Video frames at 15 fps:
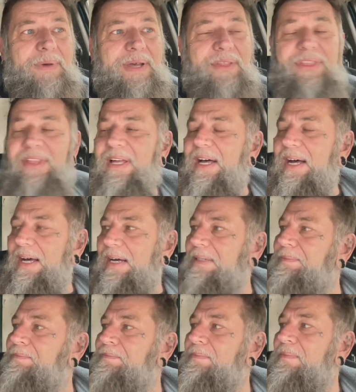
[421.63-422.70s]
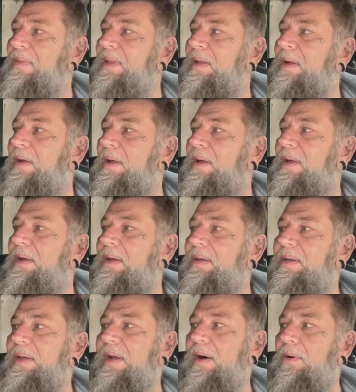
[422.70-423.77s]
with.
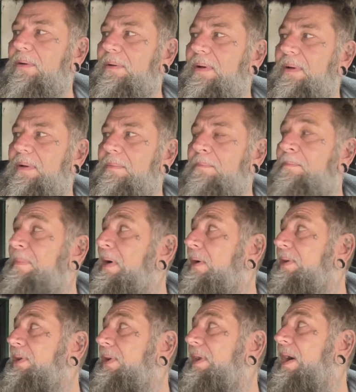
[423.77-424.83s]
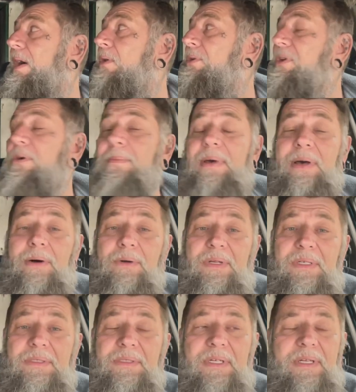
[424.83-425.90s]
You know, doing a whole new
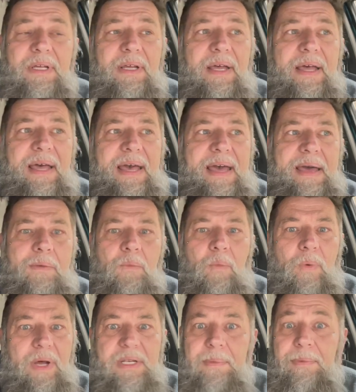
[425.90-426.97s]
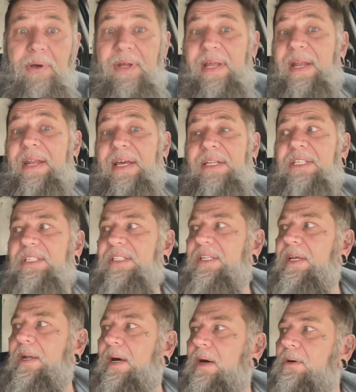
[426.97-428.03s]
build and what to put in it,
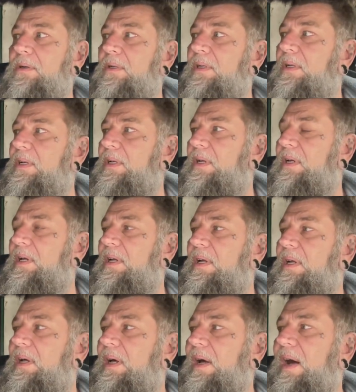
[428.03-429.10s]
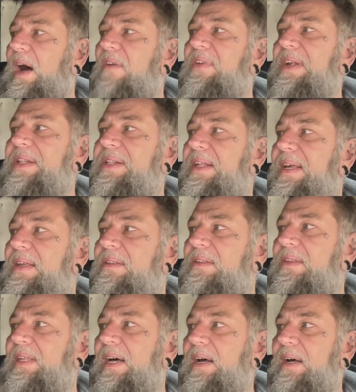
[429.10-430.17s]
you know. Obviously,
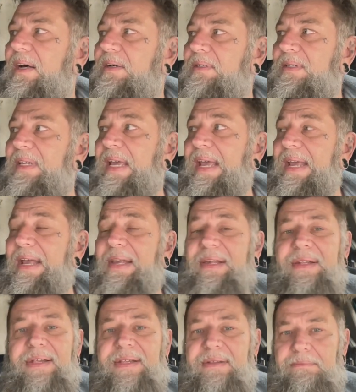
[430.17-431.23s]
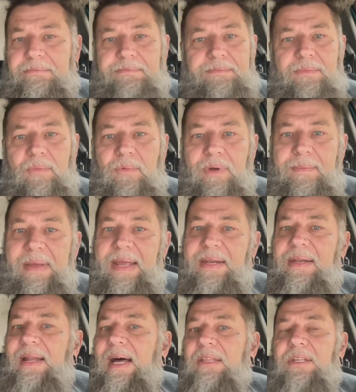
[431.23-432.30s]
the ease would be
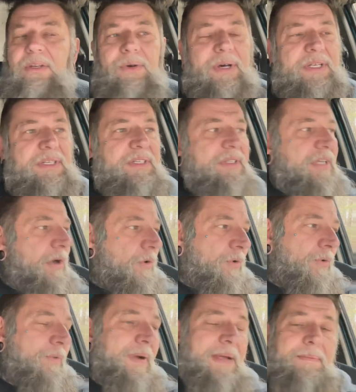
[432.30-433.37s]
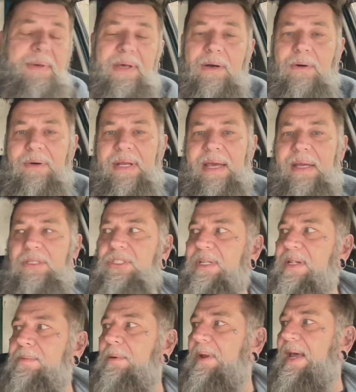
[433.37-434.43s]
not to do a total rebuild and
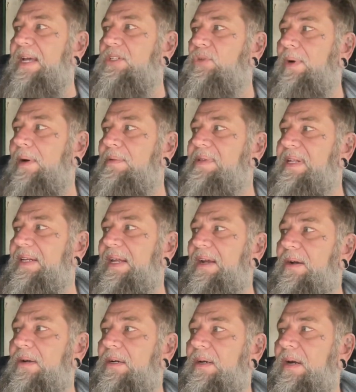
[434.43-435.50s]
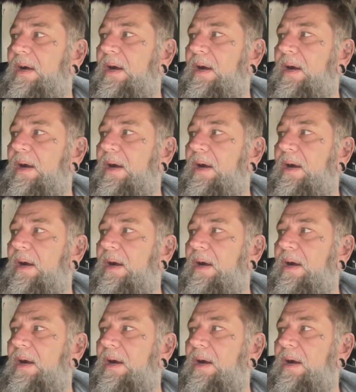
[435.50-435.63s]
just put 812s in here.